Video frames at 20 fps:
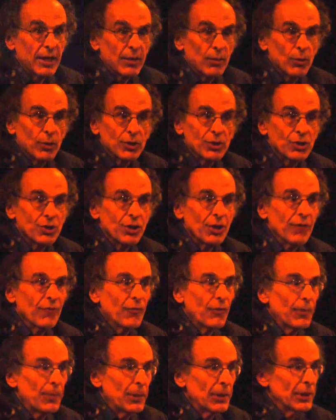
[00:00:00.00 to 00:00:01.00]
He was
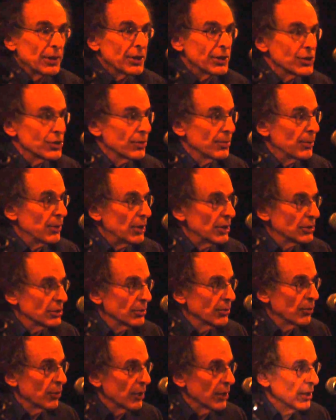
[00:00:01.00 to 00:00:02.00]
chief of police of
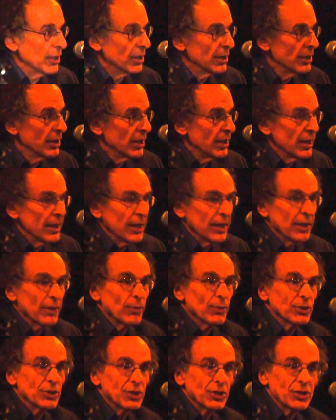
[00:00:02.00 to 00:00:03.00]
Baltimore. He
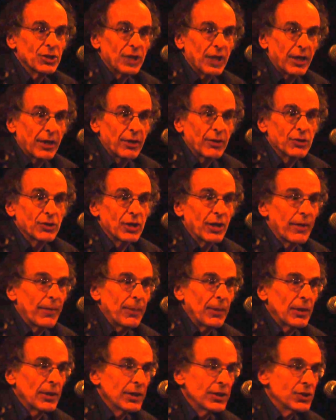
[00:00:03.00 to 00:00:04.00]
was a San
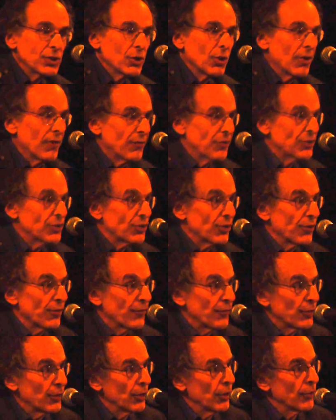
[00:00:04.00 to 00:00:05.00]
Jose police
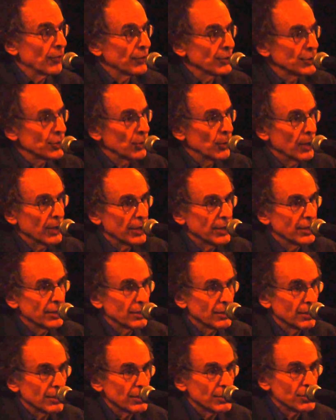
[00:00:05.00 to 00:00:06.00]
officer for over 20
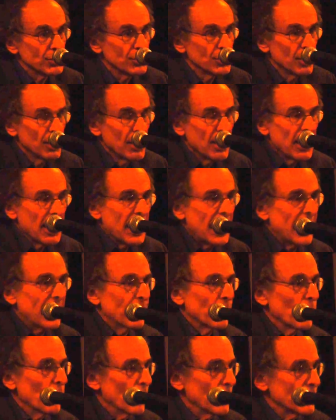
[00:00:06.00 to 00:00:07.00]
years.
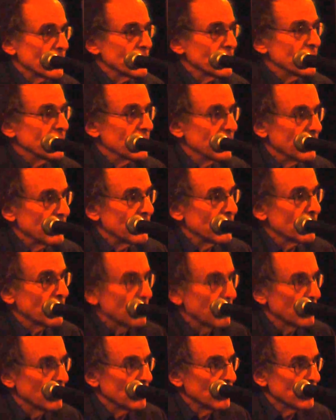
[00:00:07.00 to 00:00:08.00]
And what did he
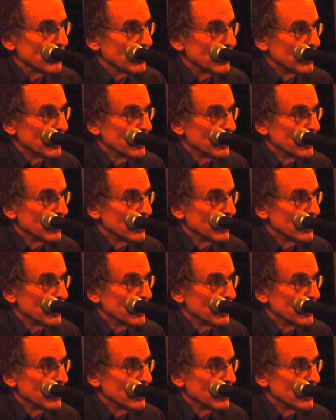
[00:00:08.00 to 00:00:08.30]
conclude?